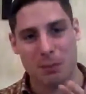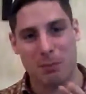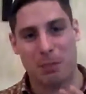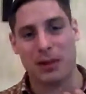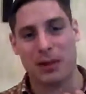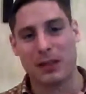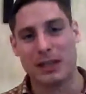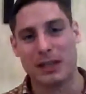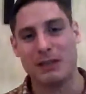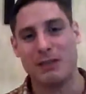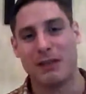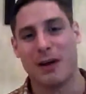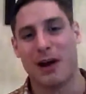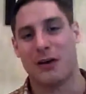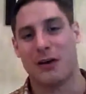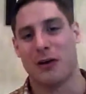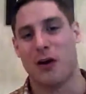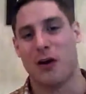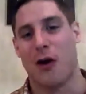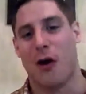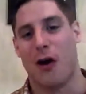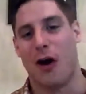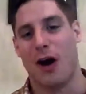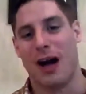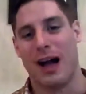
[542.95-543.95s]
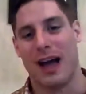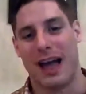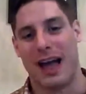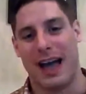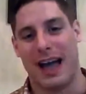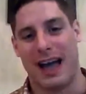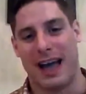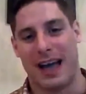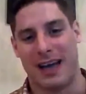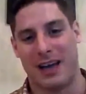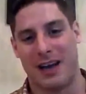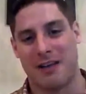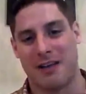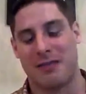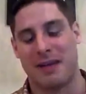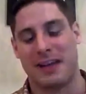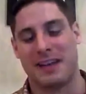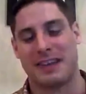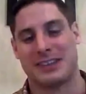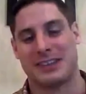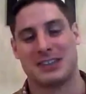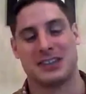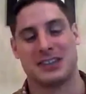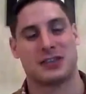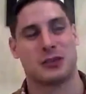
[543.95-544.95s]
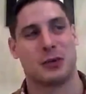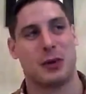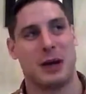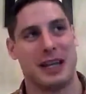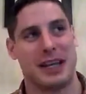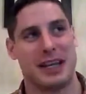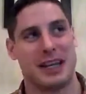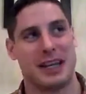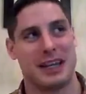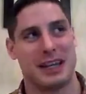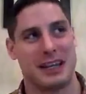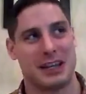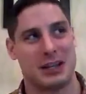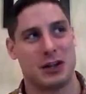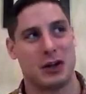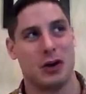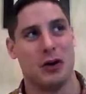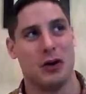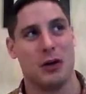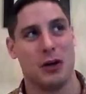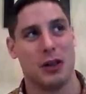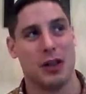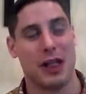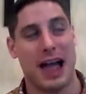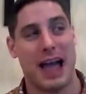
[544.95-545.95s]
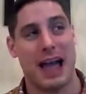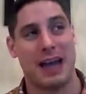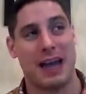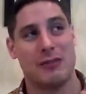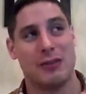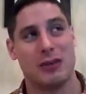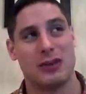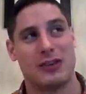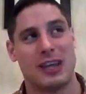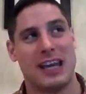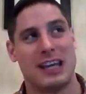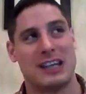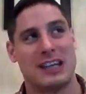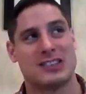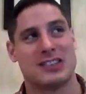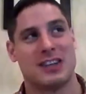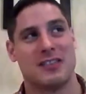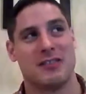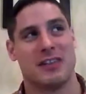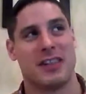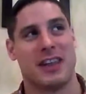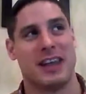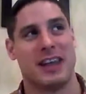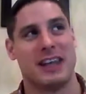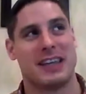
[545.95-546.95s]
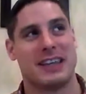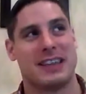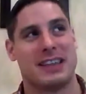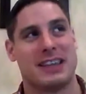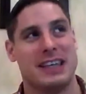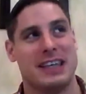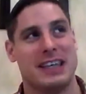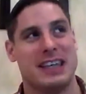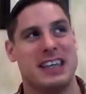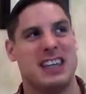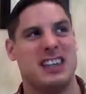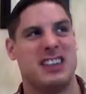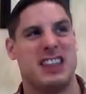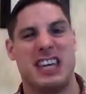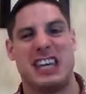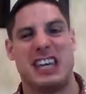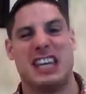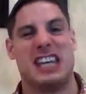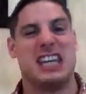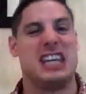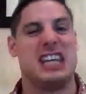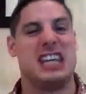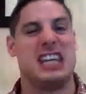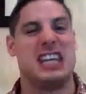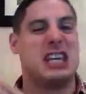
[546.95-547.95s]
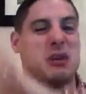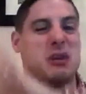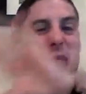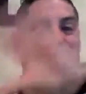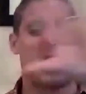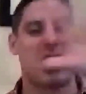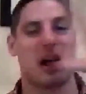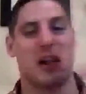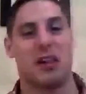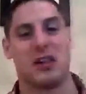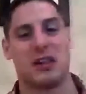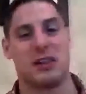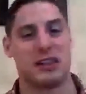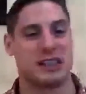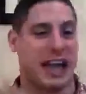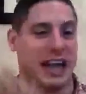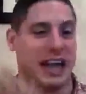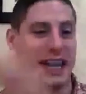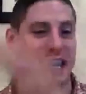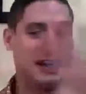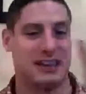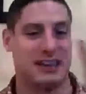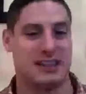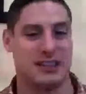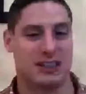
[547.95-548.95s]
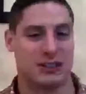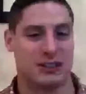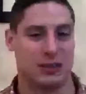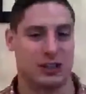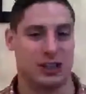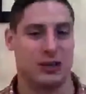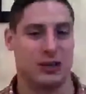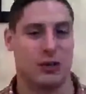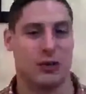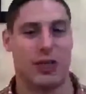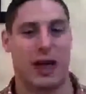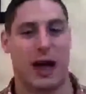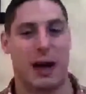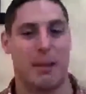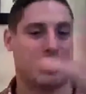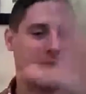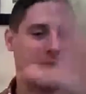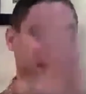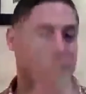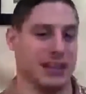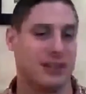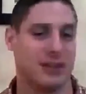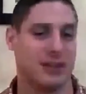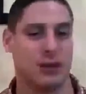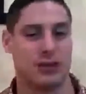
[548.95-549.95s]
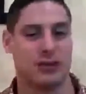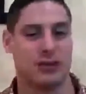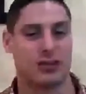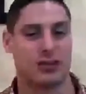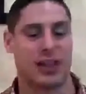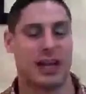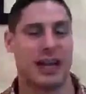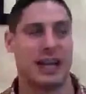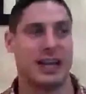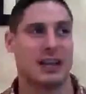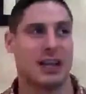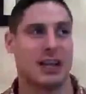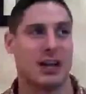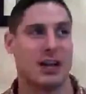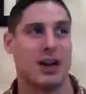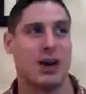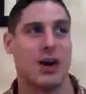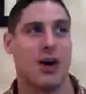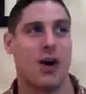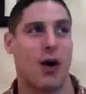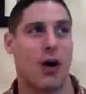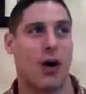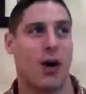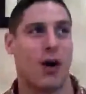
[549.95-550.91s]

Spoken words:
believe it or not, and I think this is quite cool, if you take something like the Eat Well guide, so you know what that plate looks like,